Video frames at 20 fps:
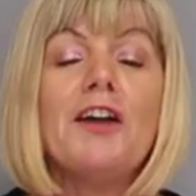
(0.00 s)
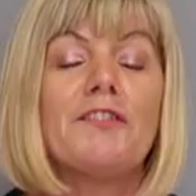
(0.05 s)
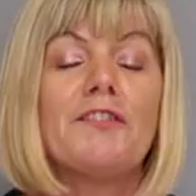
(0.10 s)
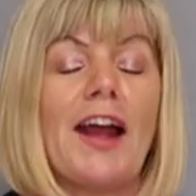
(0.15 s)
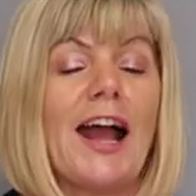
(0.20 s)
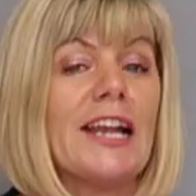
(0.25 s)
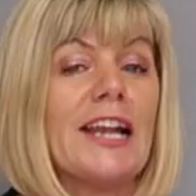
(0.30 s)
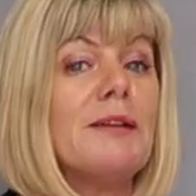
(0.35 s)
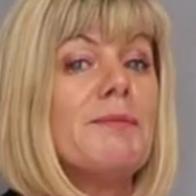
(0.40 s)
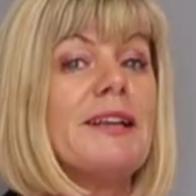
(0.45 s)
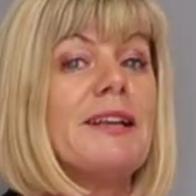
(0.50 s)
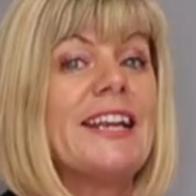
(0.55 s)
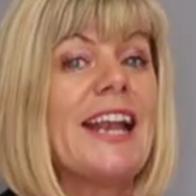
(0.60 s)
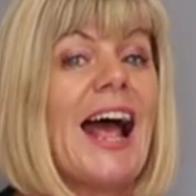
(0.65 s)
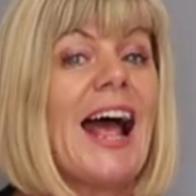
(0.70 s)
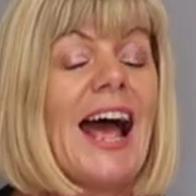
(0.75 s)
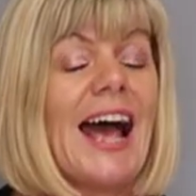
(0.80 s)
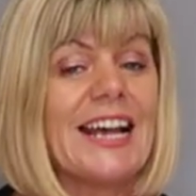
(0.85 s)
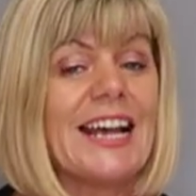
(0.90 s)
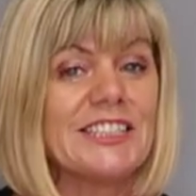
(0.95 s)
For anybody
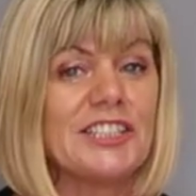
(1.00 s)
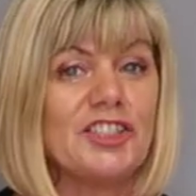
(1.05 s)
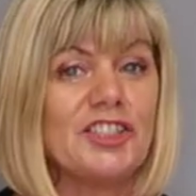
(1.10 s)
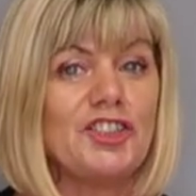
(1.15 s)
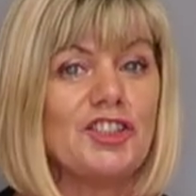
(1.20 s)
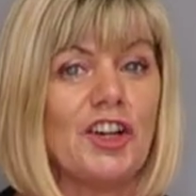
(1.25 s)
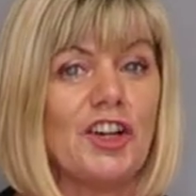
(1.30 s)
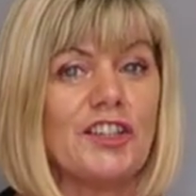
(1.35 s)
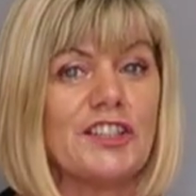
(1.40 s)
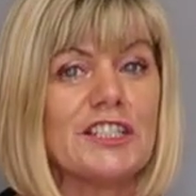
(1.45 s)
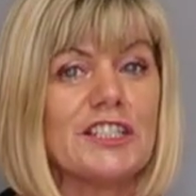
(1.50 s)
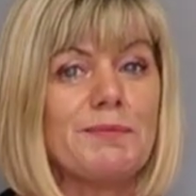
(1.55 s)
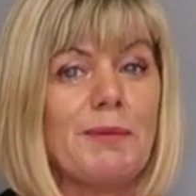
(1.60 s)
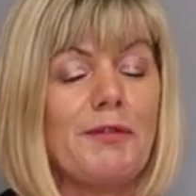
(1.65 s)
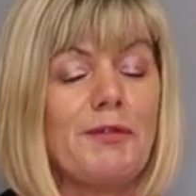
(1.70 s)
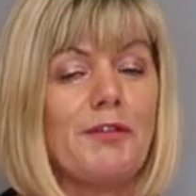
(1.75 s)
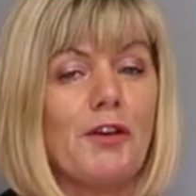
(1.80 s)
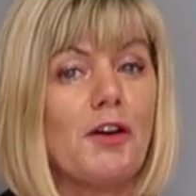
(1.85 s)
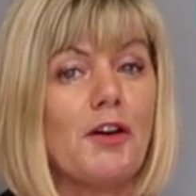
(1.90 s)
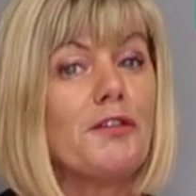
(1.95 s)
that hasn't joined us
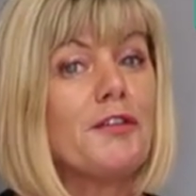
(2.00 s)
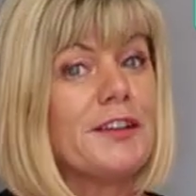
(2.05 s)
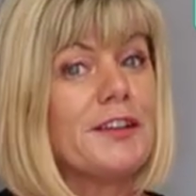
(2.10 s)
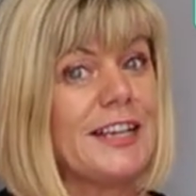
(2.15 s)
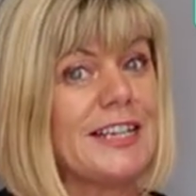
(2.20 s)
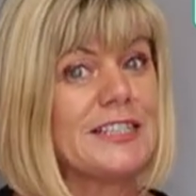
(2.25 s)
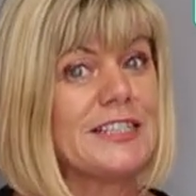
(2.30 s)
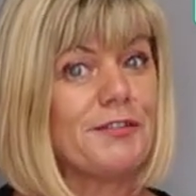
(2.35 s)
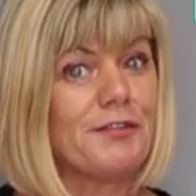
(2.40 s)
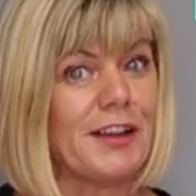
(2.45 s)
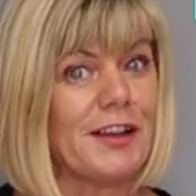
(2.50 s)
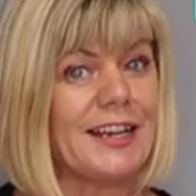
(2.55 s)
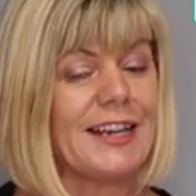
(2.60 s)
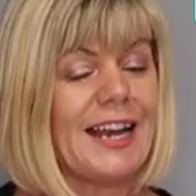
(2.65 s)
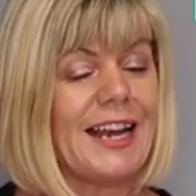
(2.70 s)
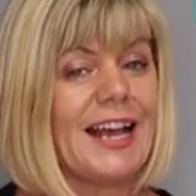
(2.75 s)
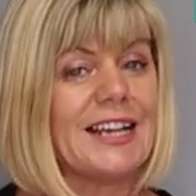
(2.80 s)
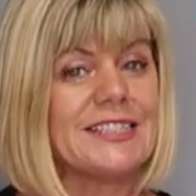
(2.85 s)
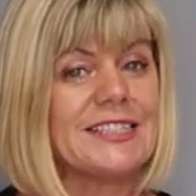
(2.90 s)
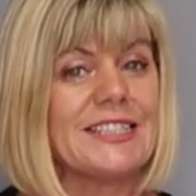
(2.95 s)
before for these free
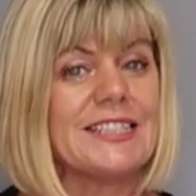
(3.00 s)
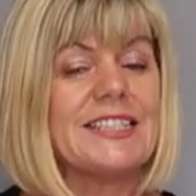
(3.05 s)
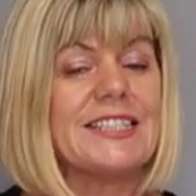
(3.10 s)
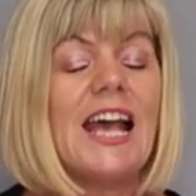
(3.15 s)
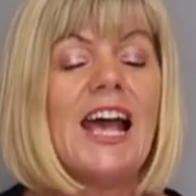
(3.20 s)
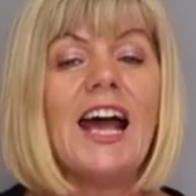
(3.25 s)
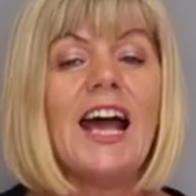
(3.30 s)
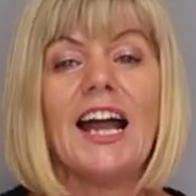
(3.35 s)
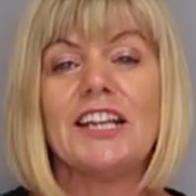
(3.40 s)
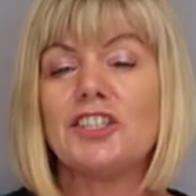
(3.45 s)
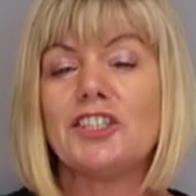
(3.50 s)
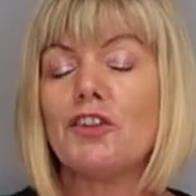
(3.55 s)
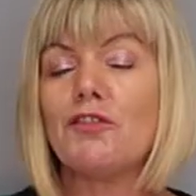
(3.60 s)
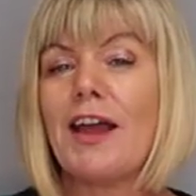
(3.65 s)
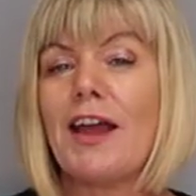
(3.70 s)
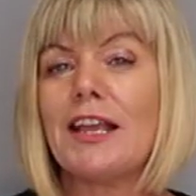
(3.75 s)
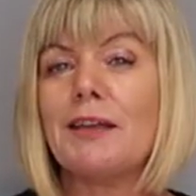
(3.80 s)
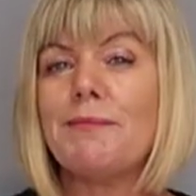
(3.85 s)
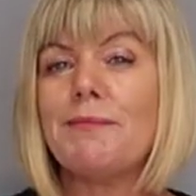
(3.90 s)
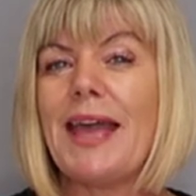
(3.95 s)
classes, I
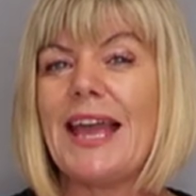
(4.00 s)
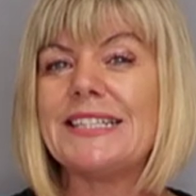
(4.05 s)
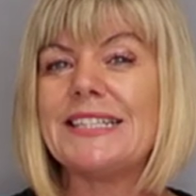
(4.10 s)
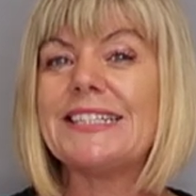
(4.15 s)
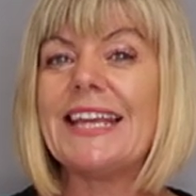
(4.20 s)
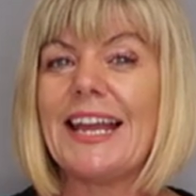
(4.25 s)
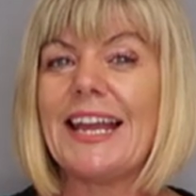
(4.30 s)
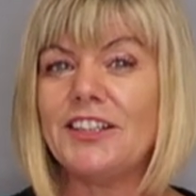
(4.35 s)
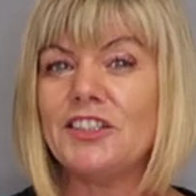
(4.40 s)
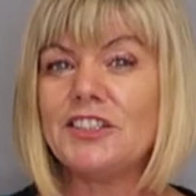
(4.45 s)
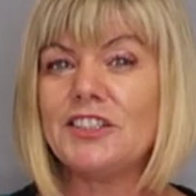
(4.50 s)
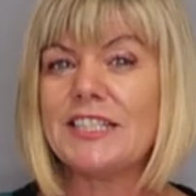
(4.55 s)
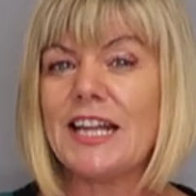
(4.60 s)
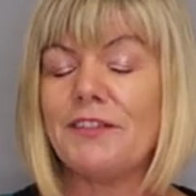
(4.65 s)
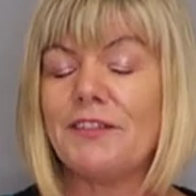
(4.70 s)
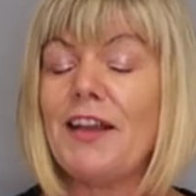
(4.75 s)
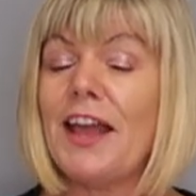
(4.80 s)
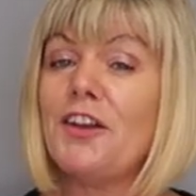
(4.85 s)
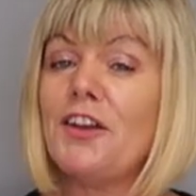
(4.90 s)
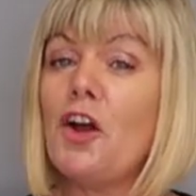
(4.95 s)
do recommend getting
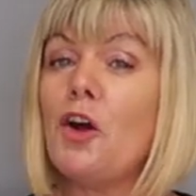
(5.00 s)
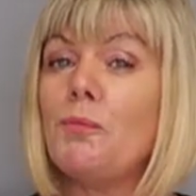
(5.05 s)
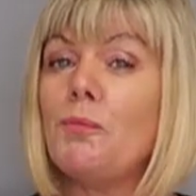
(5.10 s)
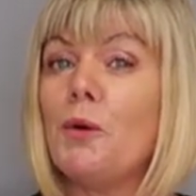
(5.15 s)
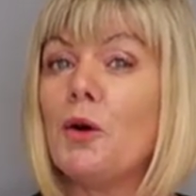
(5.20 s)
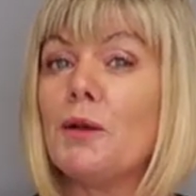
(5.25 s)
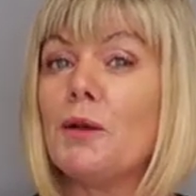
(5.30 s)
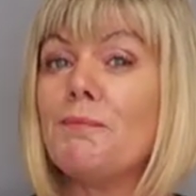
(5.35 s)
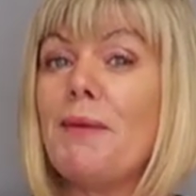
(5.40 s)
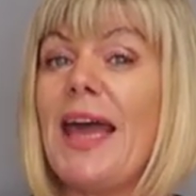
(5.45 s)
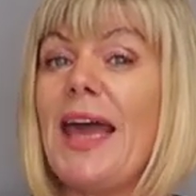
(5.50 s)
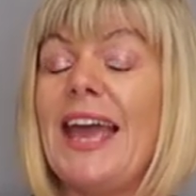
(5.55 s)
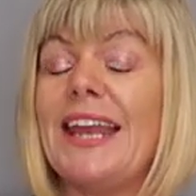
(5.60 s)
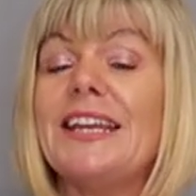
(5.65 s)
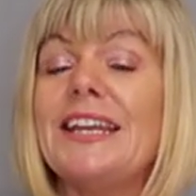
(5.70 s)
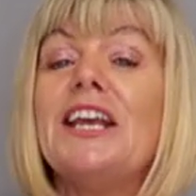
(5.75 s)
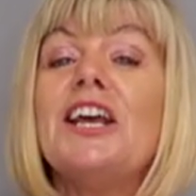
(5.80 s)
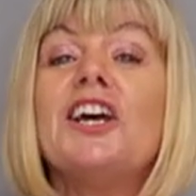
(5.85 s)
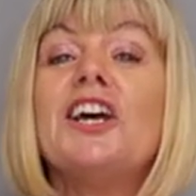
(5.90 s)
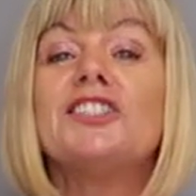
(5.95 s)
yourself a notebook and
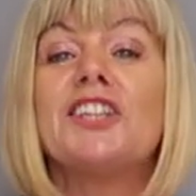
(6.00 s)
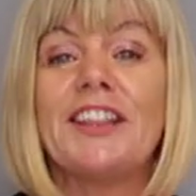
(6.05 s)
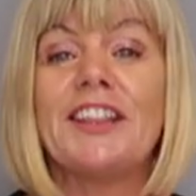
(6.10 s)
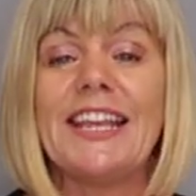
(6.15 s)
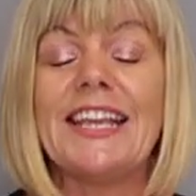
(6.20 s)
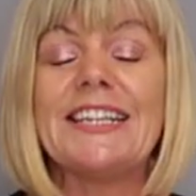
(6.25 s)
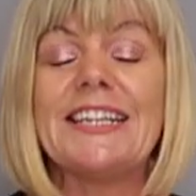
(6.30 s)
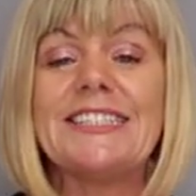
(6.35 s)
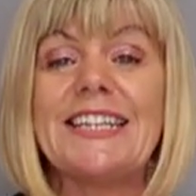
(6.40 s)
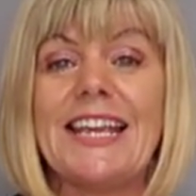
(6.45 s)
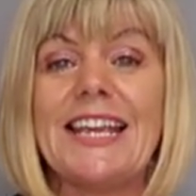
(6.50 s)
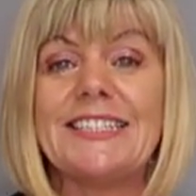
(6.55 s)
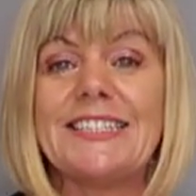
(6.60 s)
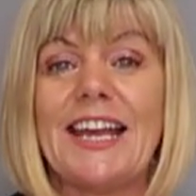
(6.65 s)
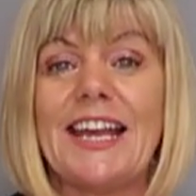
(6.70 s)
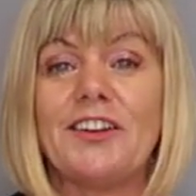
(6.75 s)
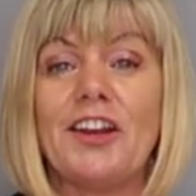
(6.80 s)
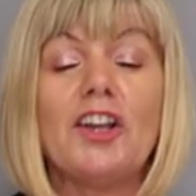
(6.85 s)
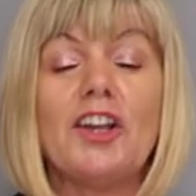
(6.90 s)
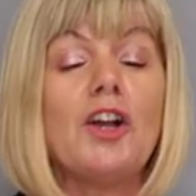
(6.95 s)
pen so that you can take
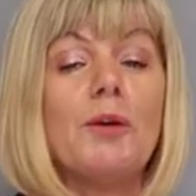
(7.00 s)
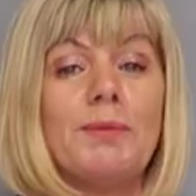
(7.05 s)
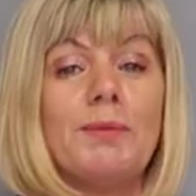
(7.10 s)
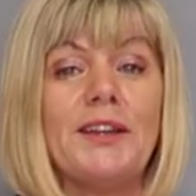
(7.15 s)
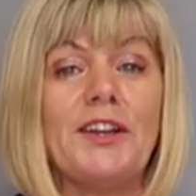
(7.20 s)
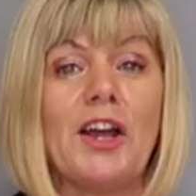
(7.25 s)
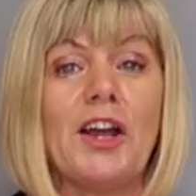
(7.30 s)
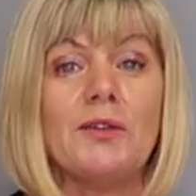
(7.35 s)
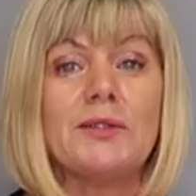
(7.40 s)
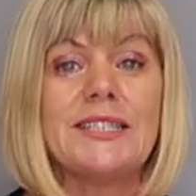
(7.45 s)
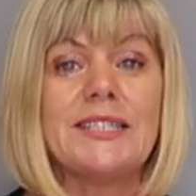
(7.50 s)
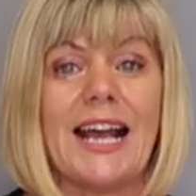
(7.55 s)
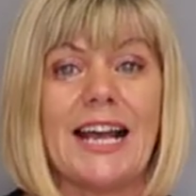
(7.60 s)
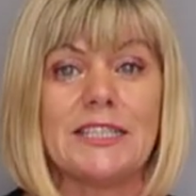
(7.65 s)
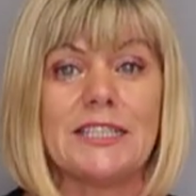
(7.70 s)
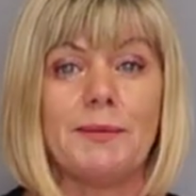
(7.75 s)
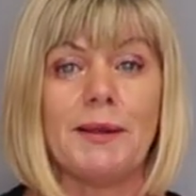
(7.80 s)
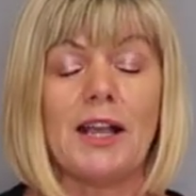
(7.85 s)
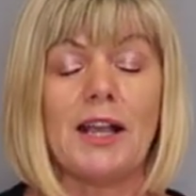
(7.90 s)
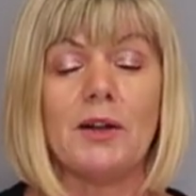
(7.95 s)
down a couple of notes
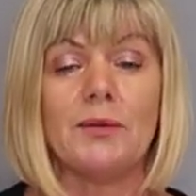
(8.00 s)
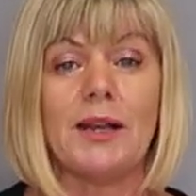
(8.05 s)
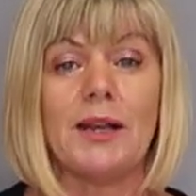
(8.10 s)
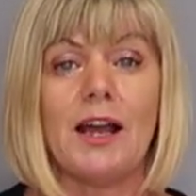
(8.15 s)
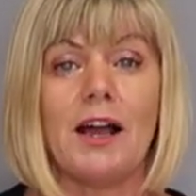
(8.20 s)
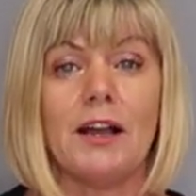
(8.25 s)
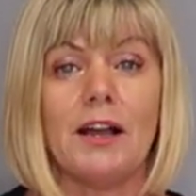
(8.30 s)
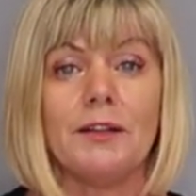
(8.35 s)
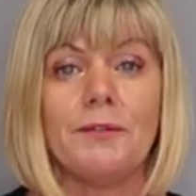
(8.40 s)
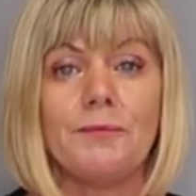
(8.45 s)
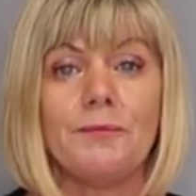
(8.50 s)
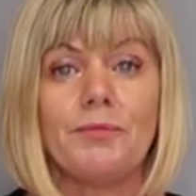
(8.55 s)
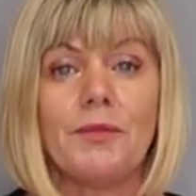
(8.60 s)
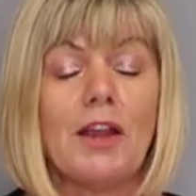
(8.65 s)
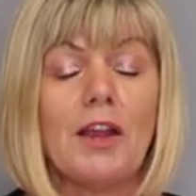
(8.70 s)
as we go along.